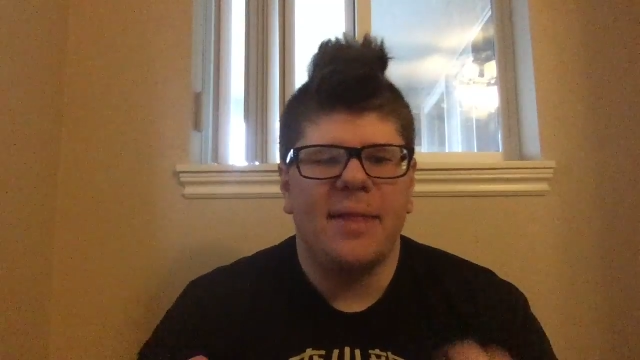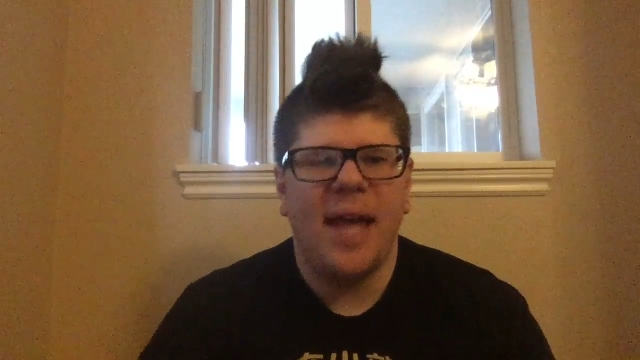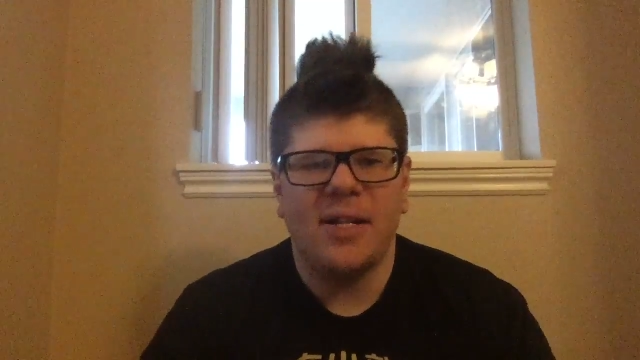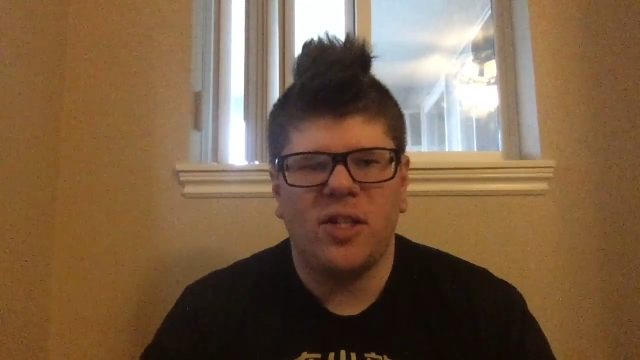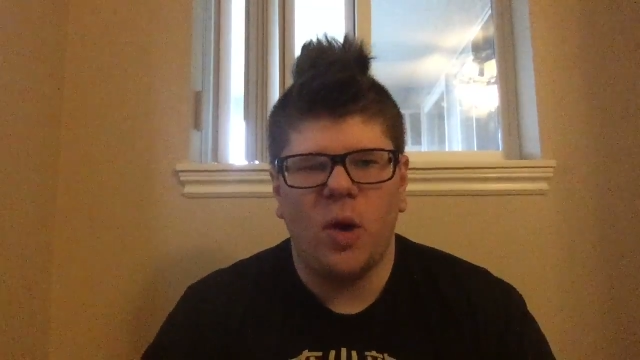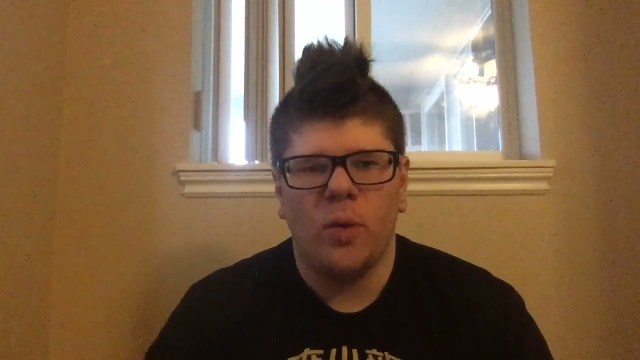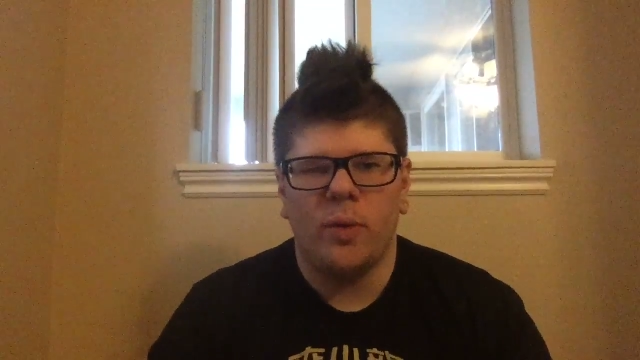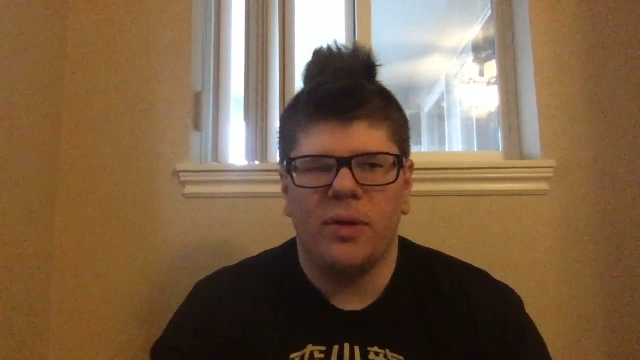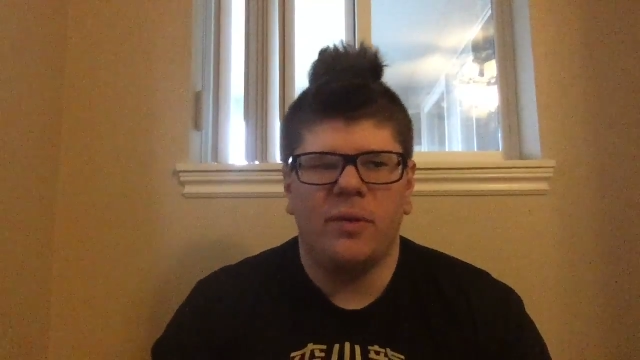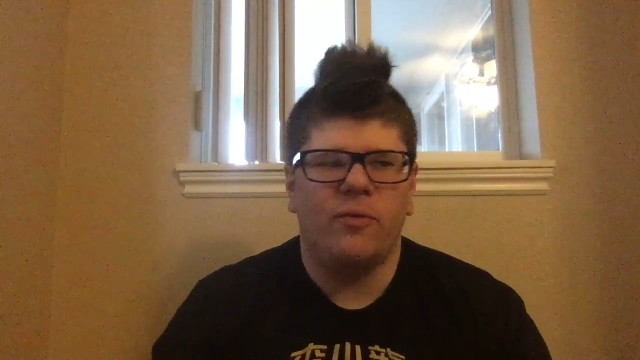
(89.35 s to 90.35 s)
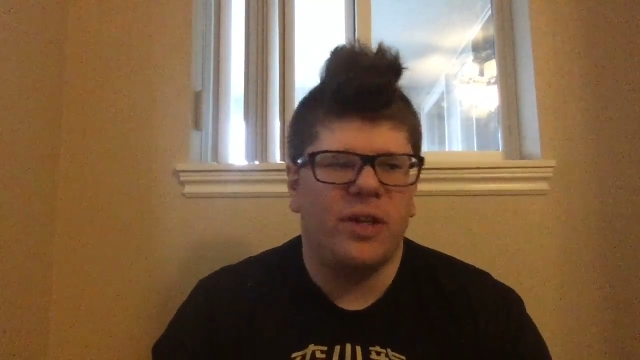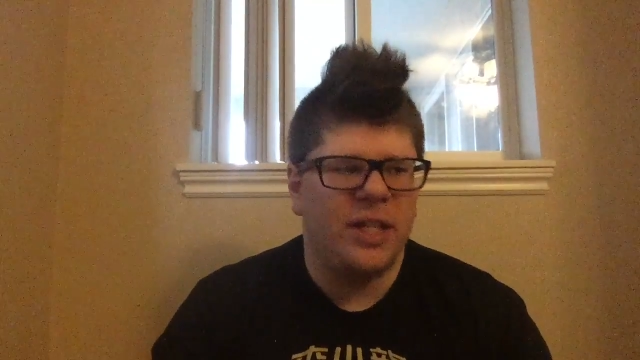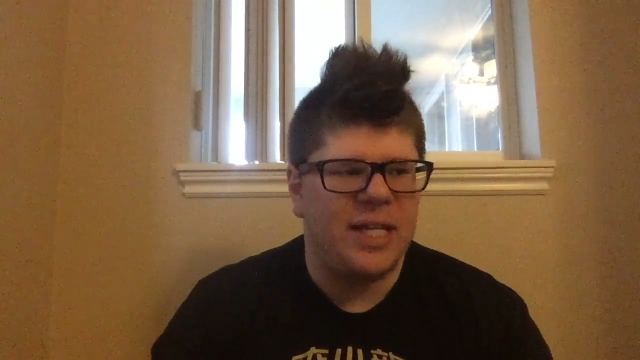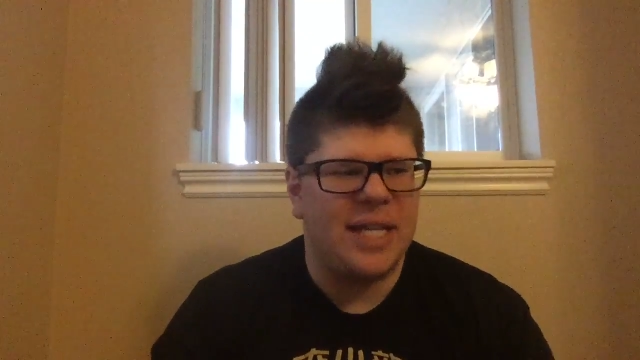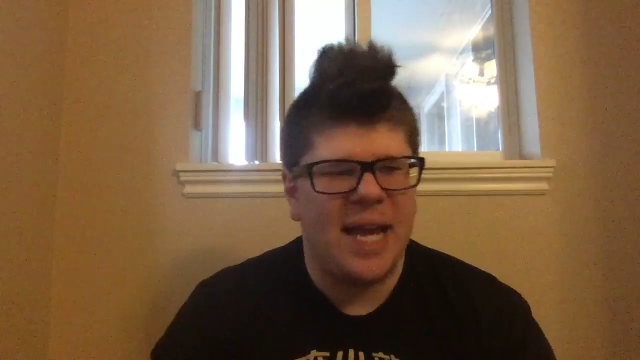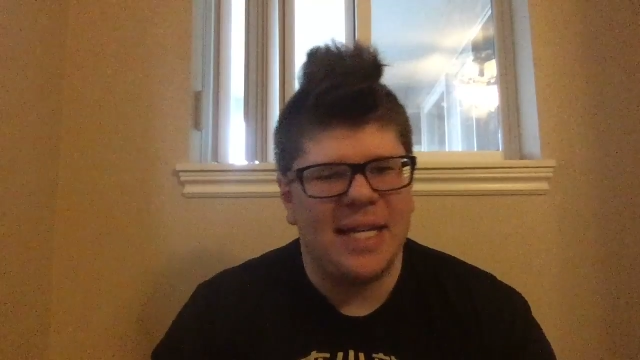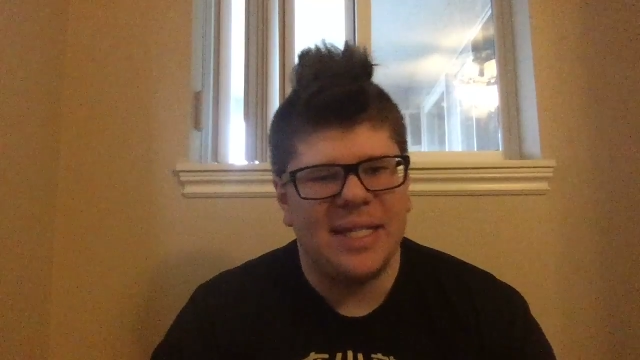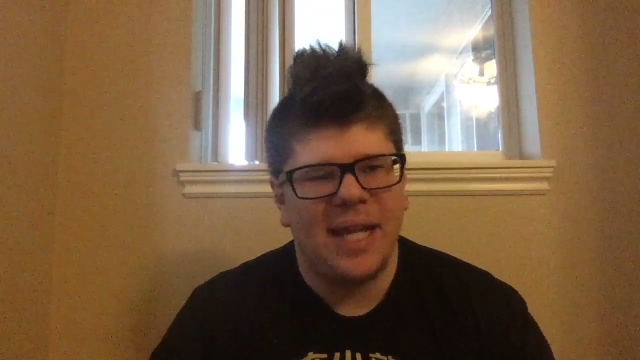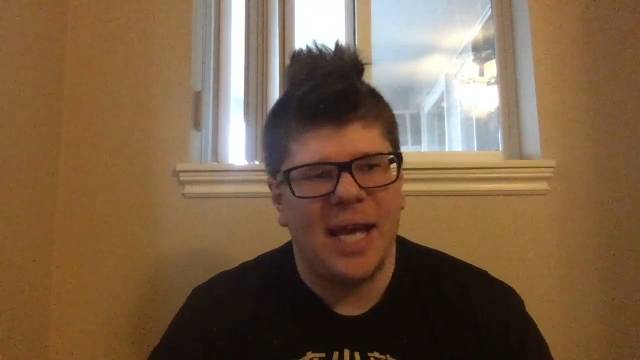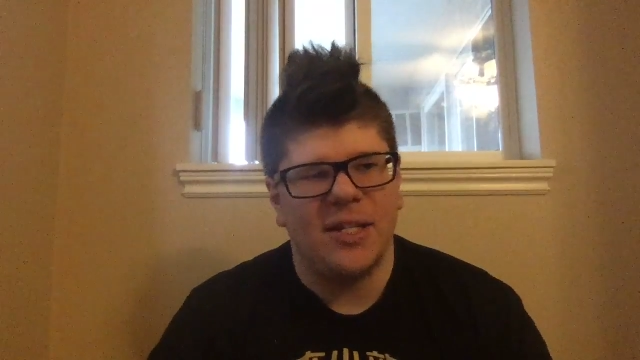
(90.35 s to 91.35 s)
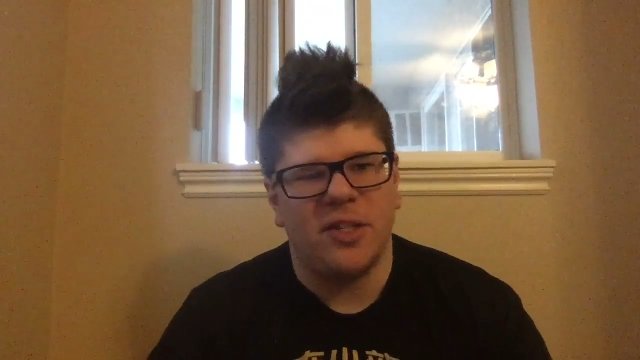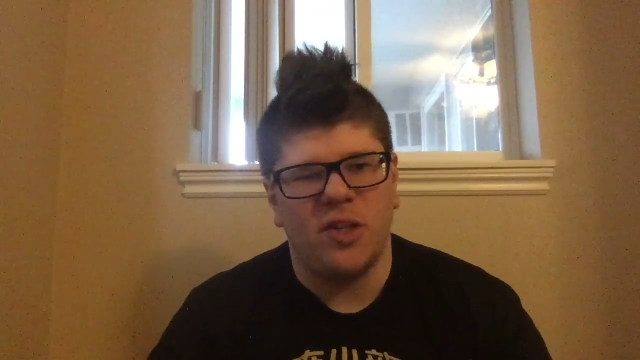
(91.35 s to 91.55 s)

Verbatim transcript: that don't really taste as